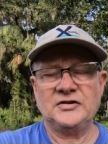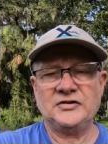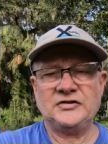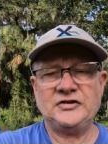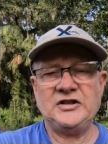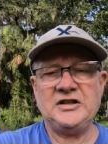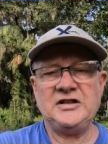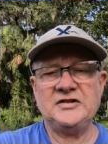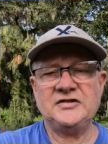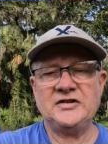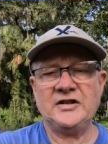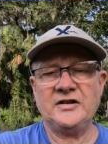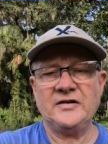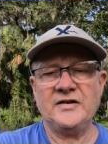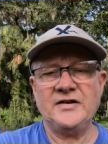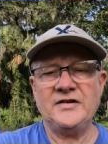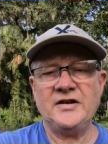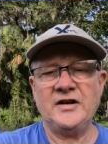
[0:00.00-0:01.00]
seeds that
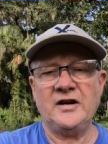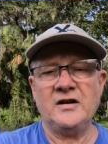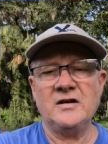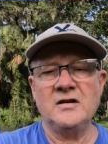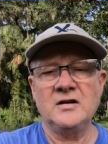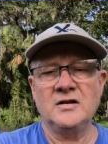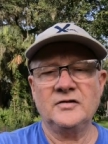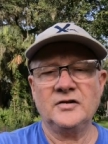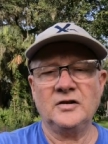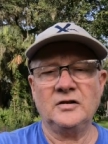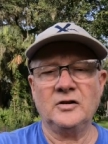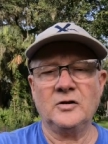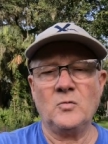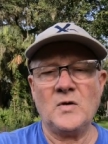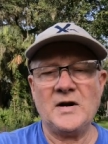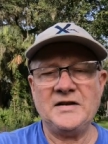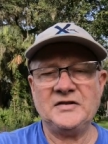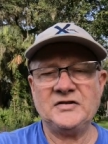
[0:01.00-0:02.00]
are in there, the
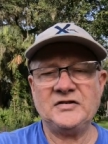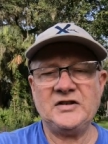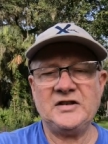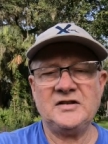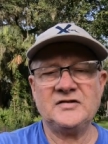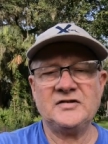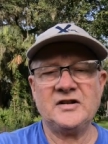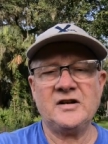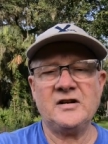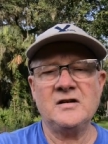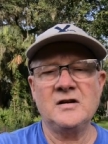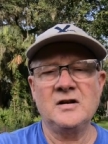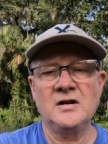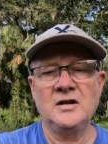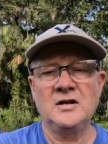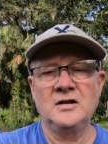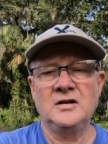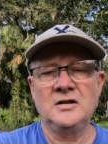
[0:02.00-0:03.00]
little white seeds there,
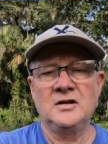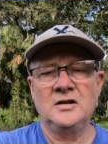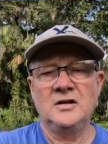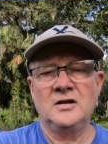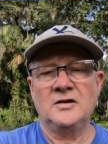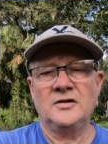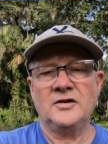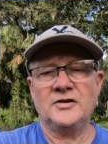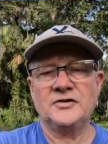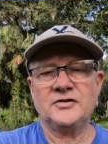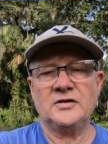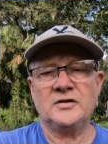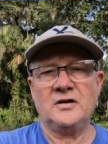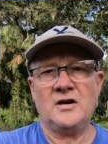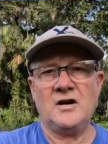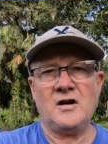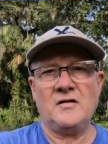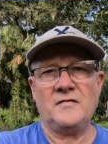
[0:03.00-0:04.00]
those
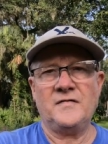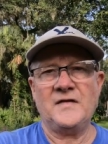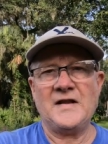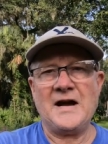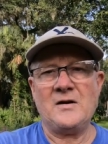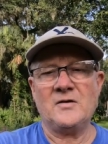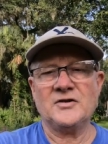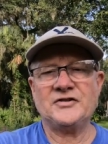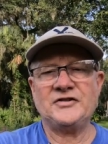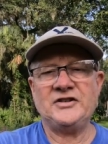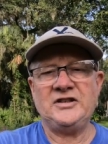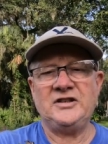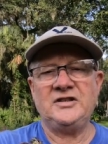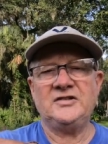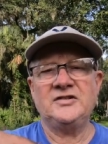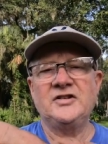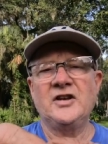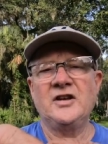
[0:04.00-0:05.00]
are all flower
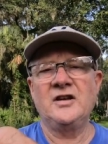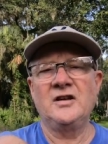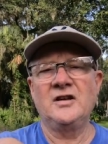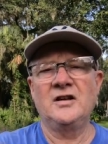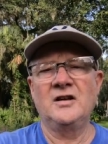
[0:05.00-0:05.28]
seeds.